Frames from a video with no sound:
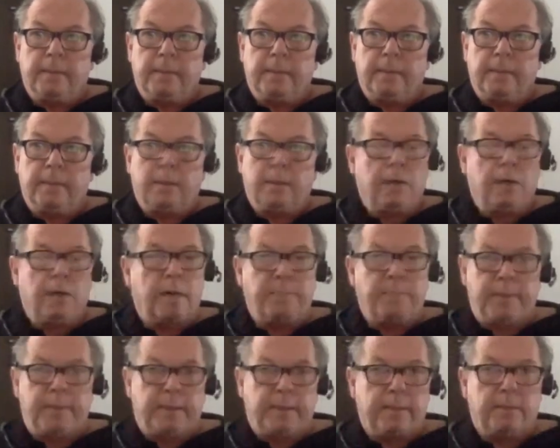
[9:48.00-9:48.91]

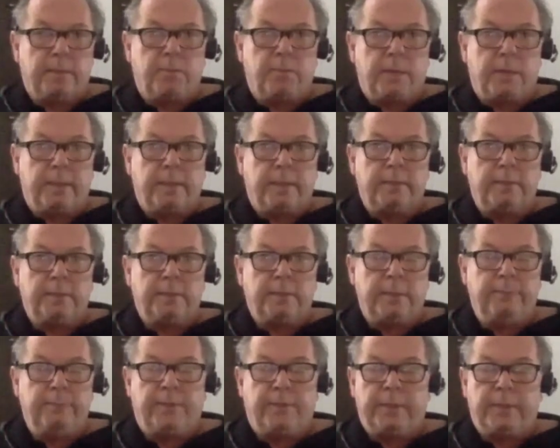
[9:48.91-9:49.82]
copying way.
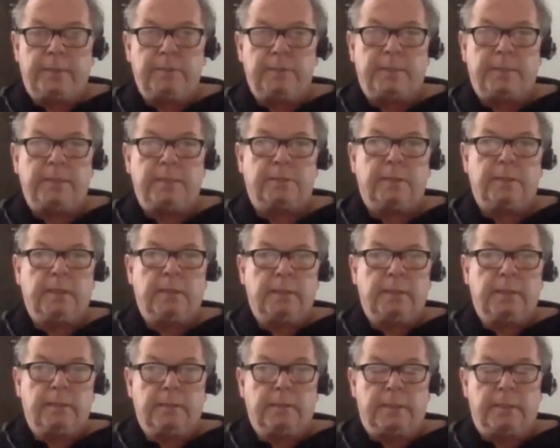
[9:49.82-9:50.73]
In fact, he says,
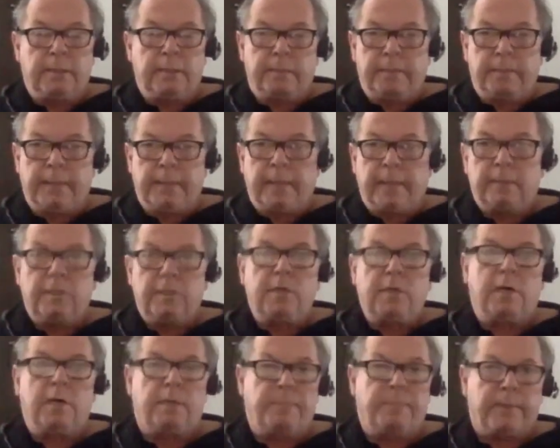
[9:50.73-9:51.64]
not
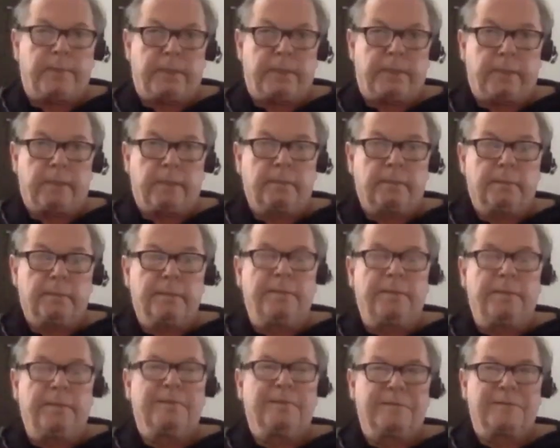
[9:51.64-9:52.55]
copying.
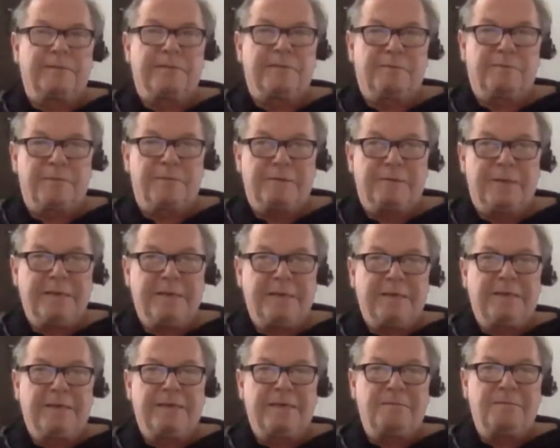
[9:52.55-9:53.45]
At
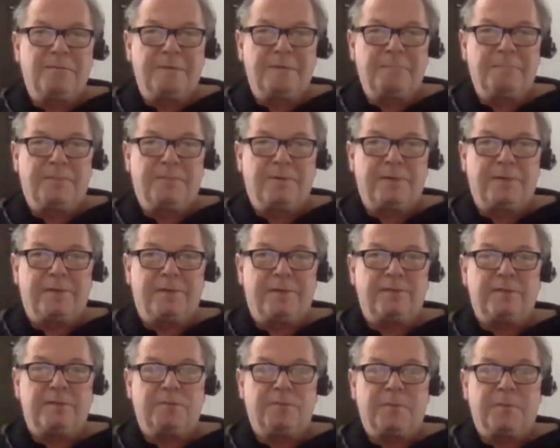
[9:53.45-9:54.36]
one point, he
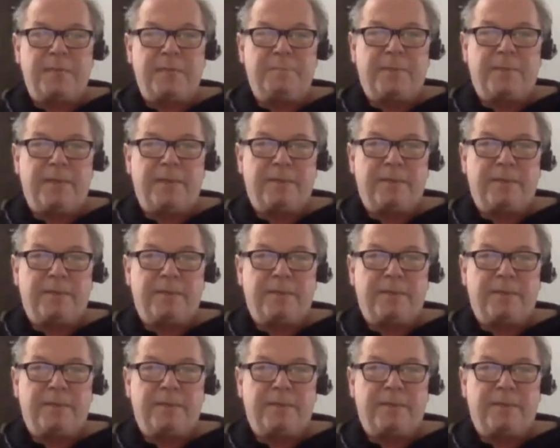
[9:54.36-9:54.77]
says, when I paint, I